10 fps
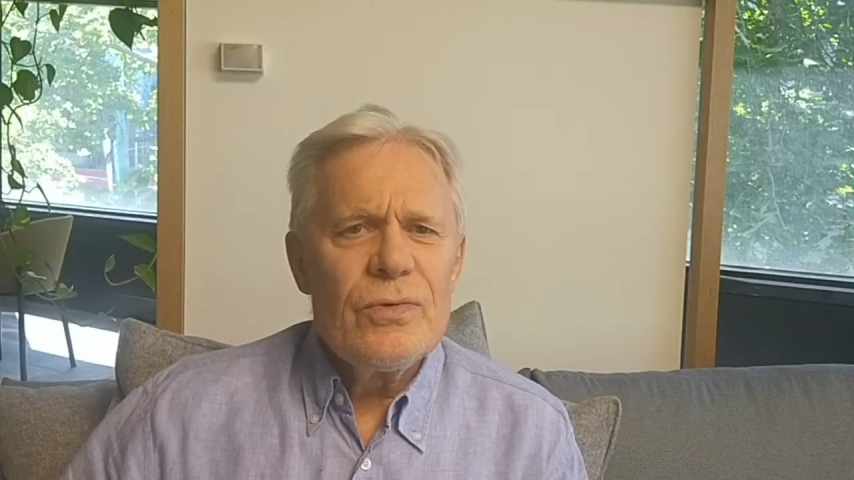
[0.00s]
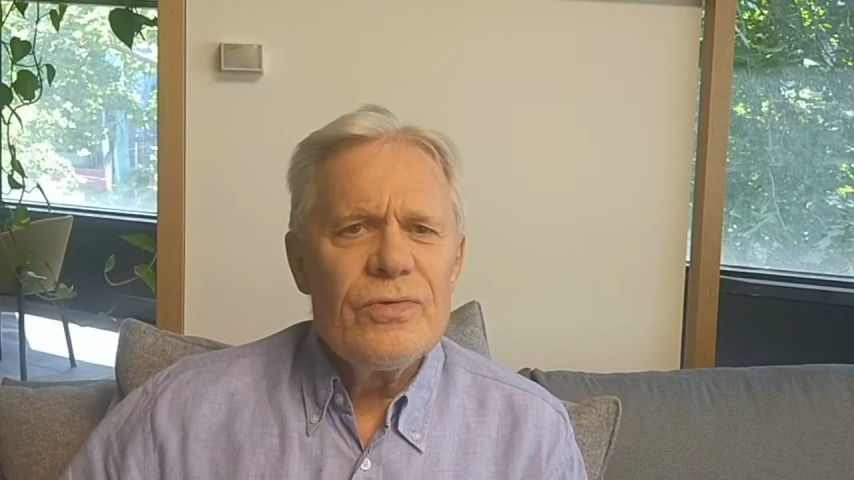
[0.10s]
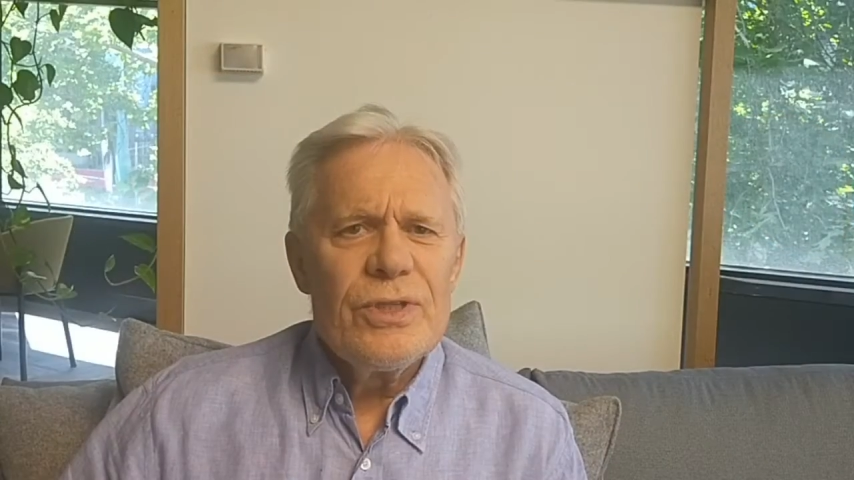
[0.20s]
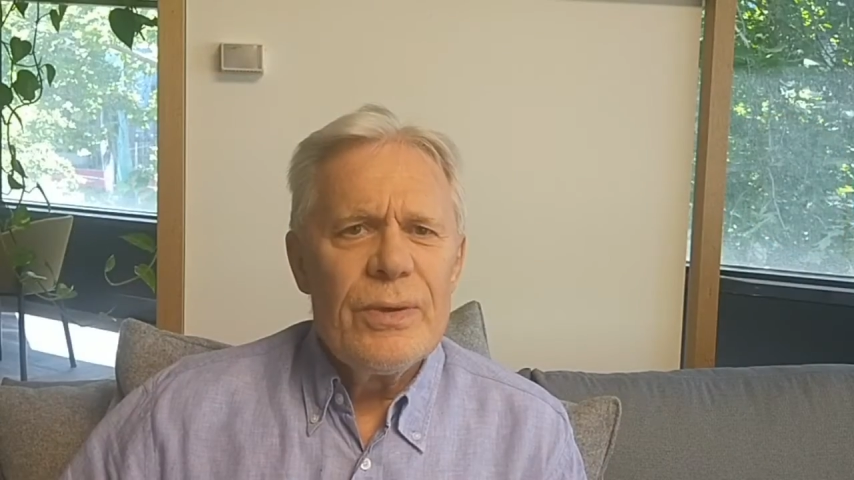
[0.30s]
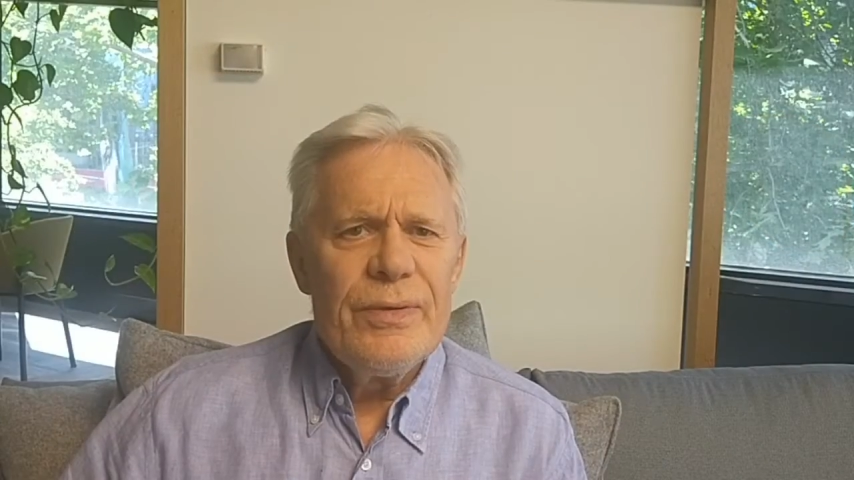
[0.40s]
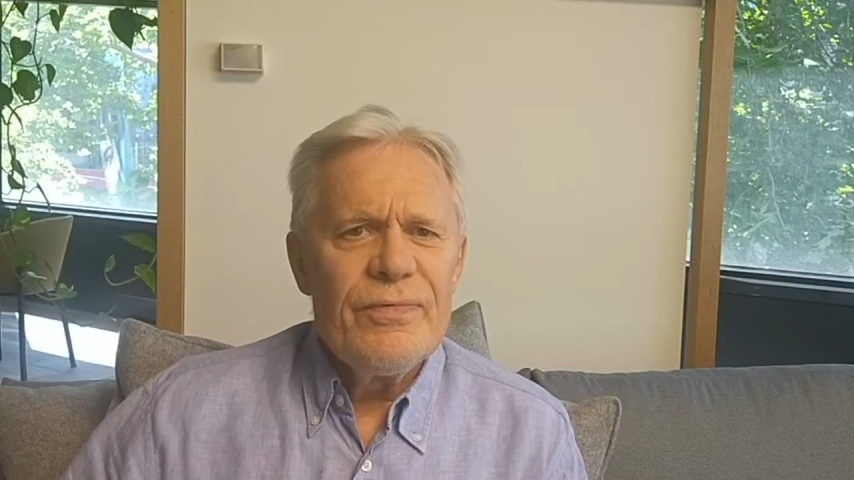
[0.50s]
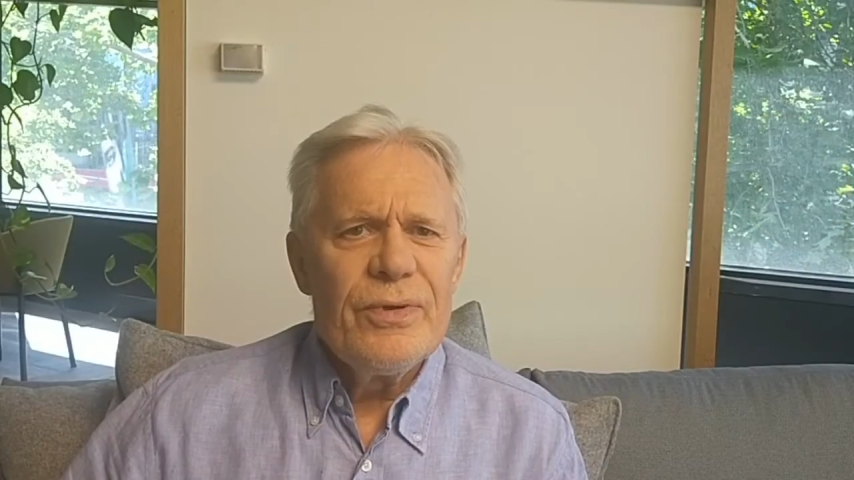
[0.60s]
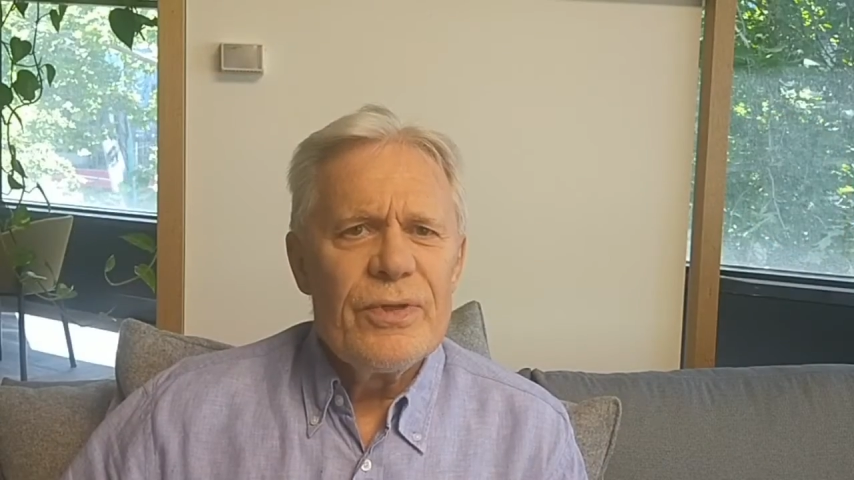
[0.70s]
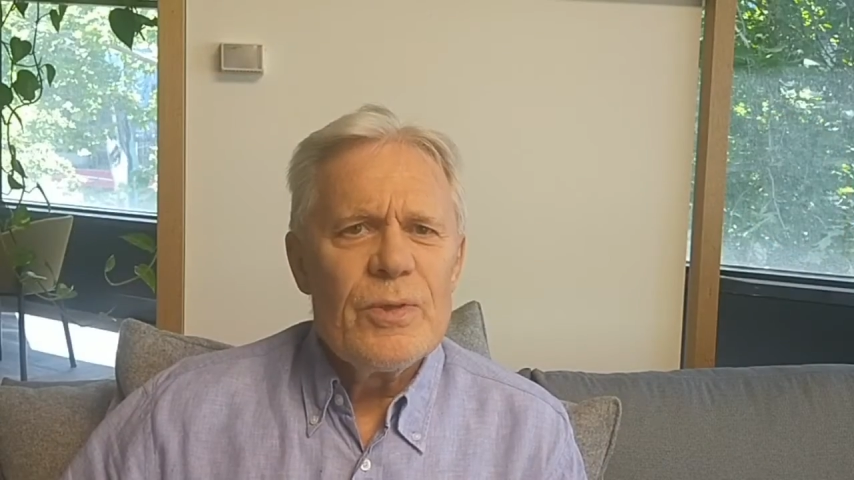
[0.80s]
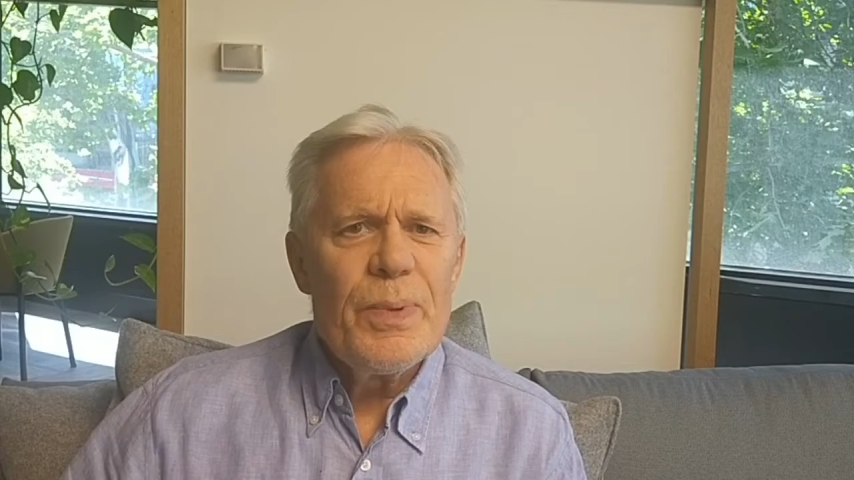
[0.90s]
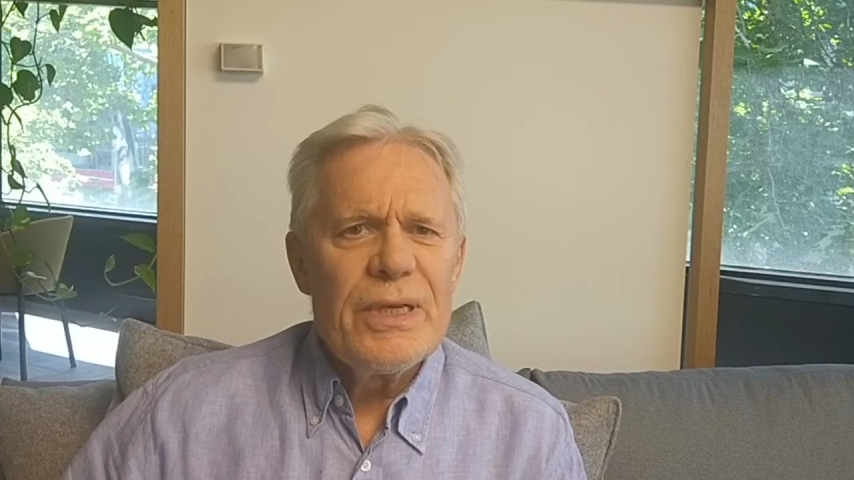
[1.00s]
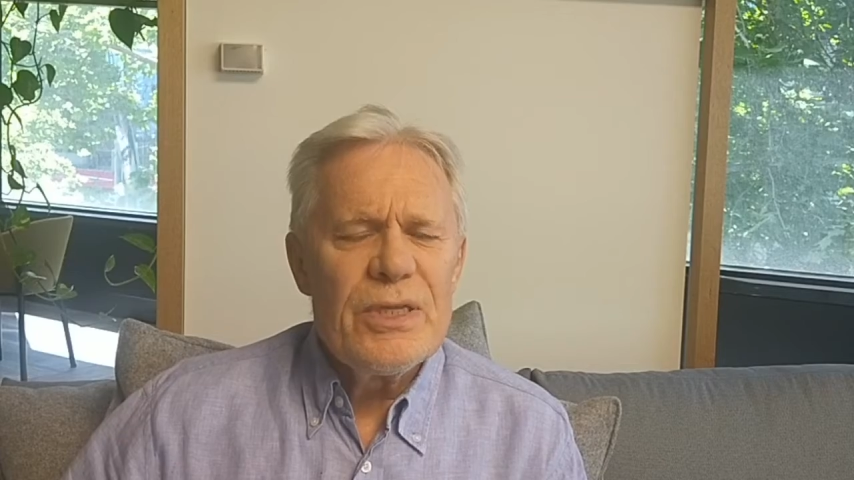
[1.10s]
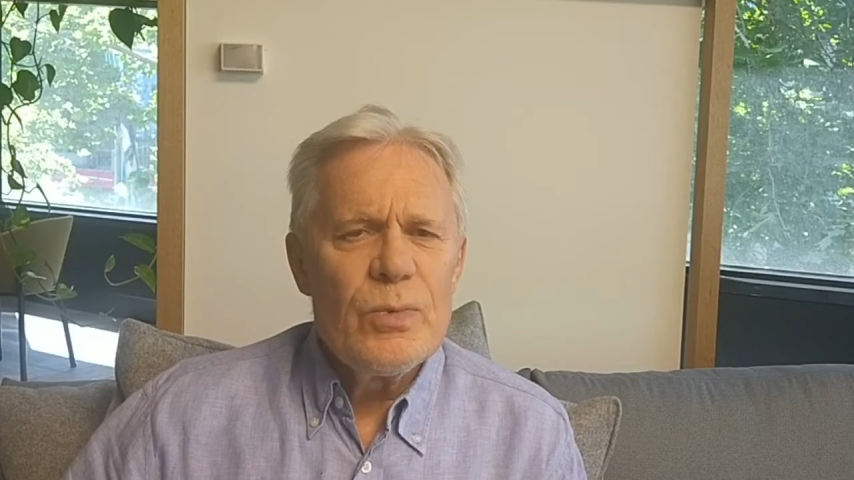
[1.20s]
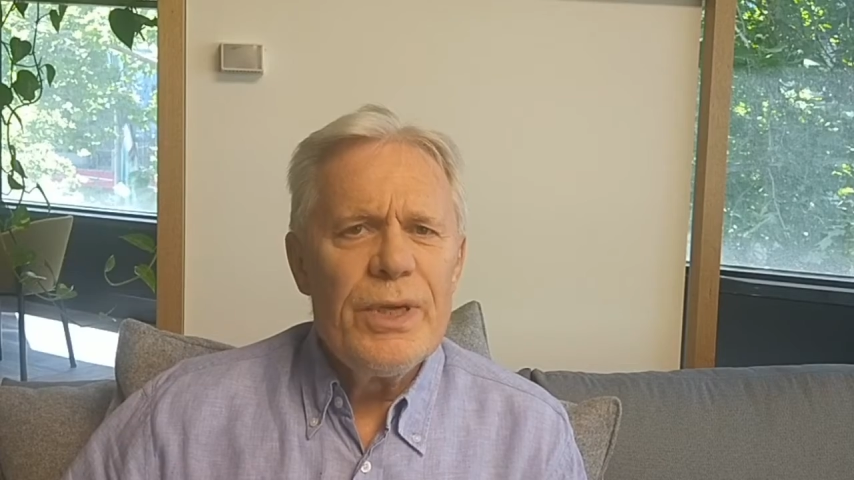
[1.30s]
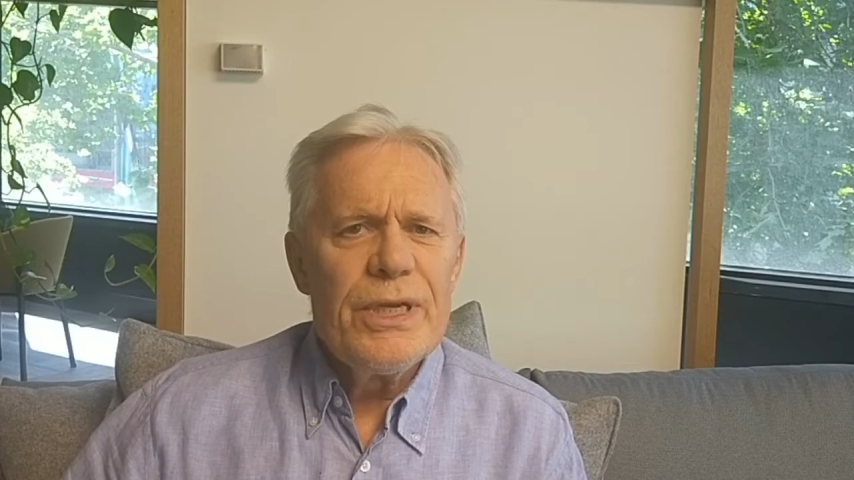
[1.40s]
was also influenced by
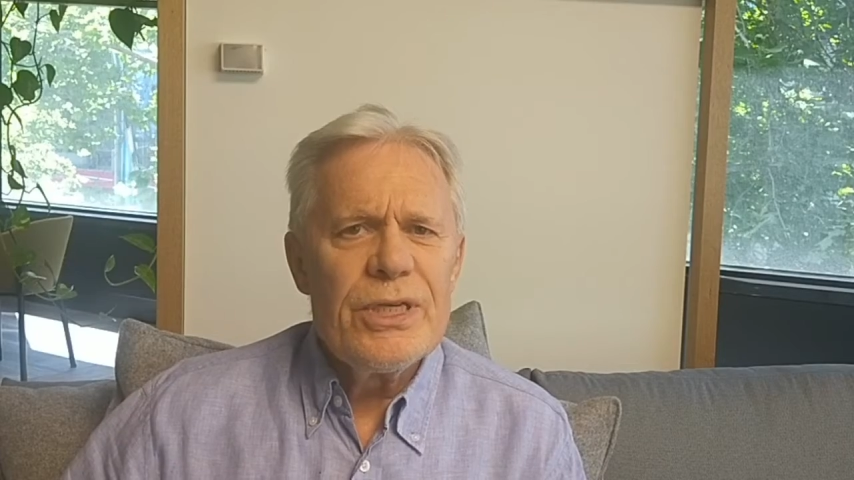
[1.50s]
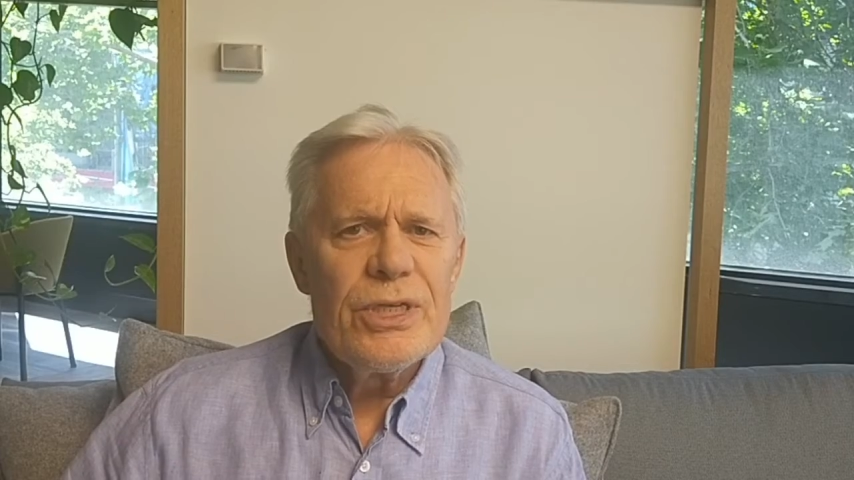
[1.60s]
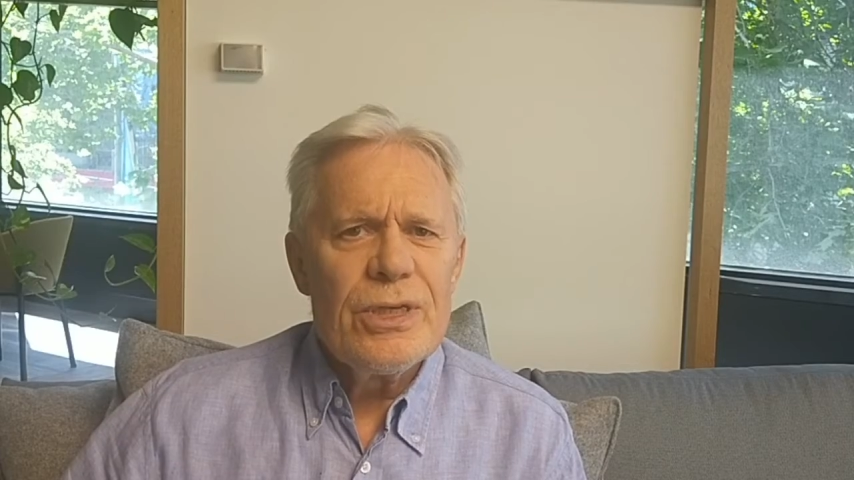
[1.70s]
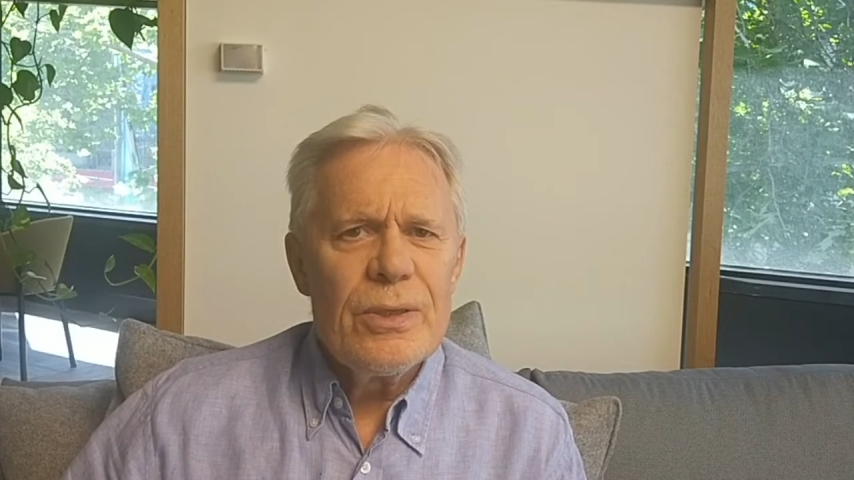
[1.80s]
Swedish